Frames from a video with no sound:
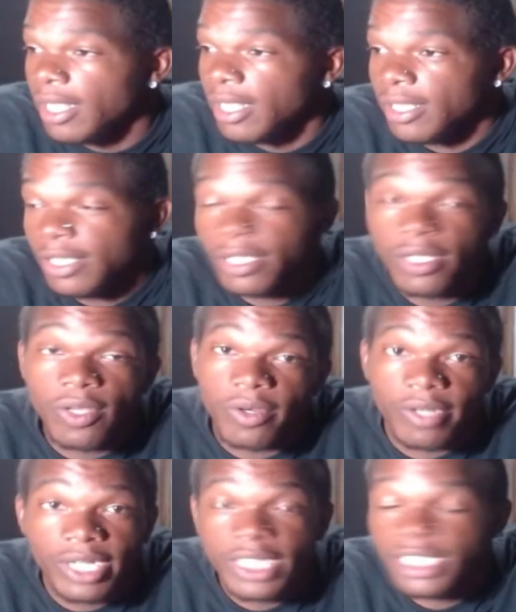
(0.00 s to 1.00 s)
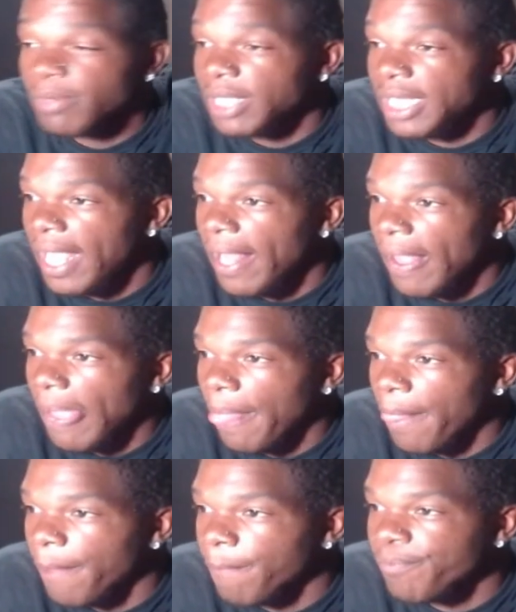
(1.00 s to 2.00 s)
You can go crazy with that
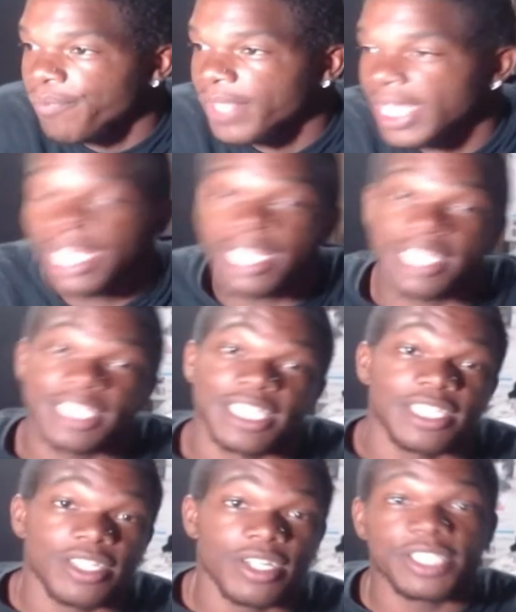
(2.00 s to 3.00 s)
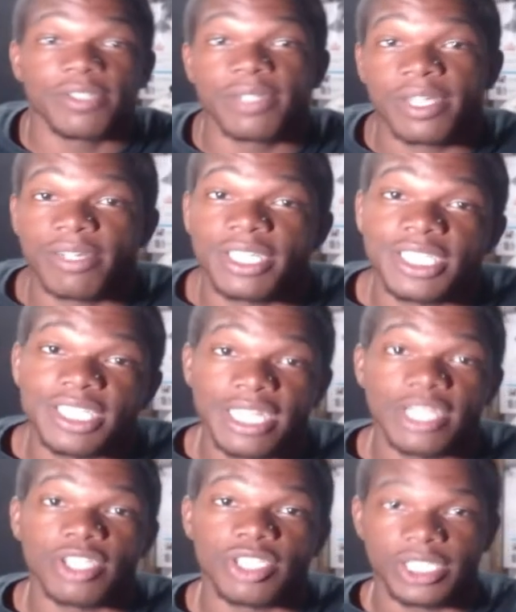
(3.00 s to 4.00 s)
says also increase
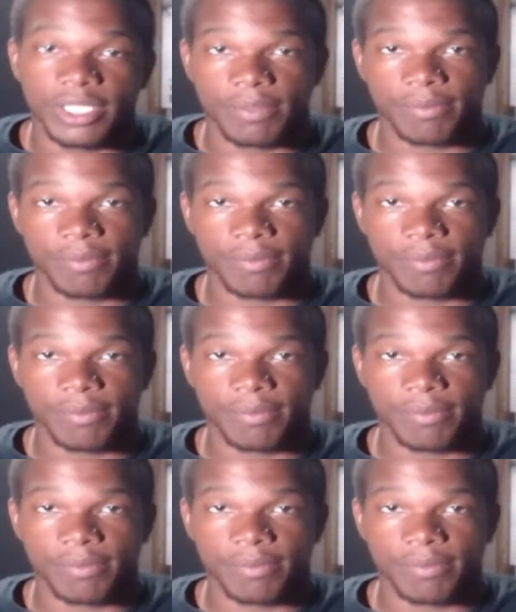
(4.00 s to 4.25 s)
energy.